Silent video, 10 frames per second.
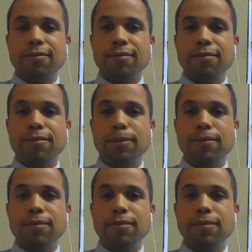urologist
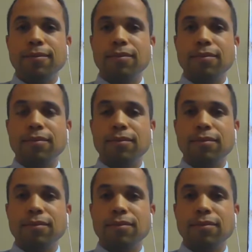or
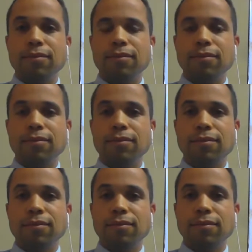prosthetic urologist that
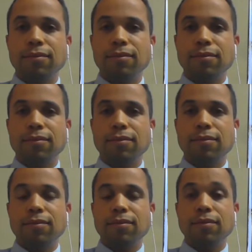will work with me?
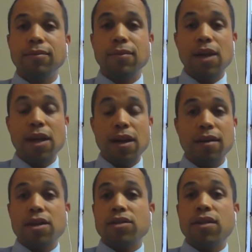
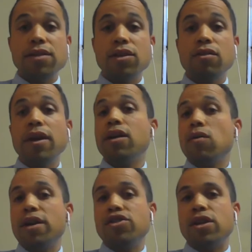Yeah, so that's a
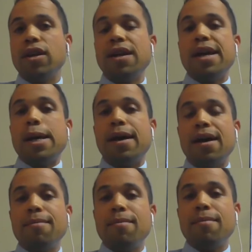great question.
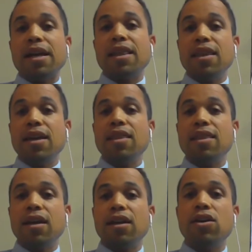Um, and I
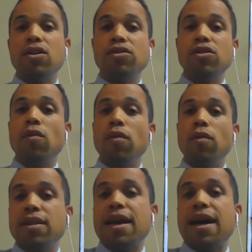think that
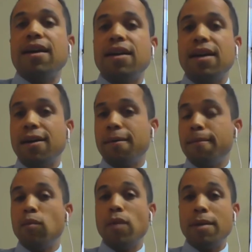going to that
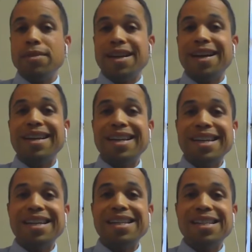um,
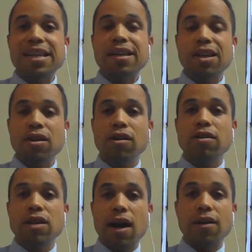website, e d
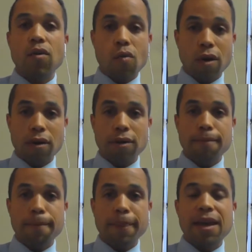cure dot
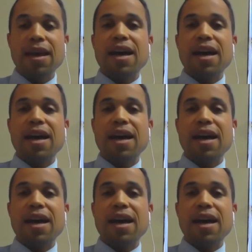org,